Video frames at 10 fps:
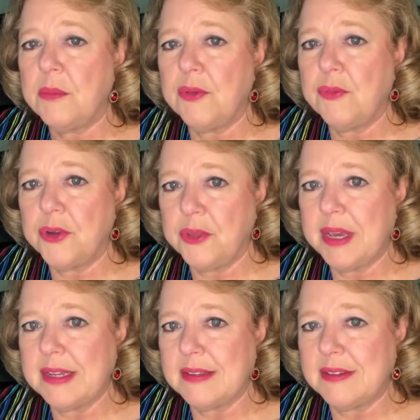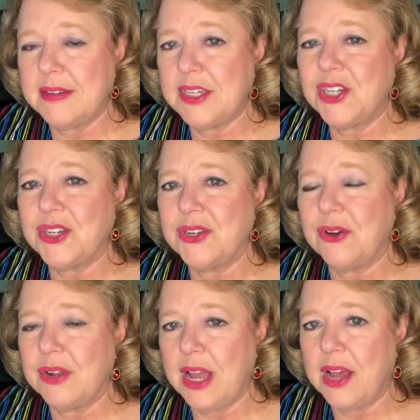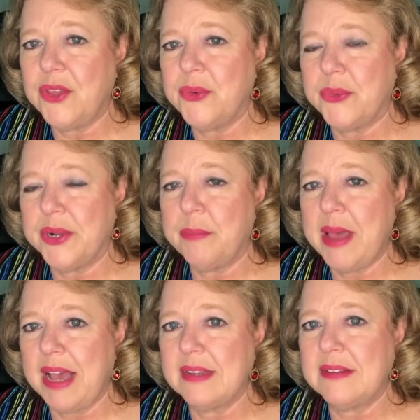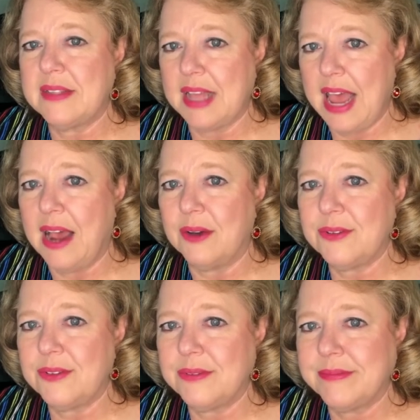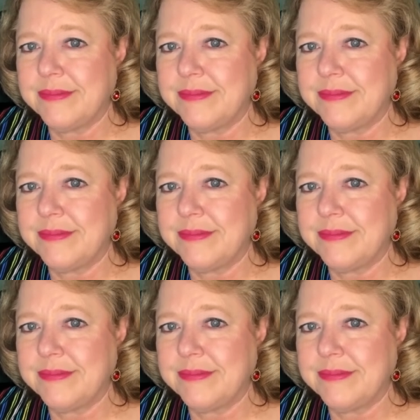before you make a decision on how you want to pass the house.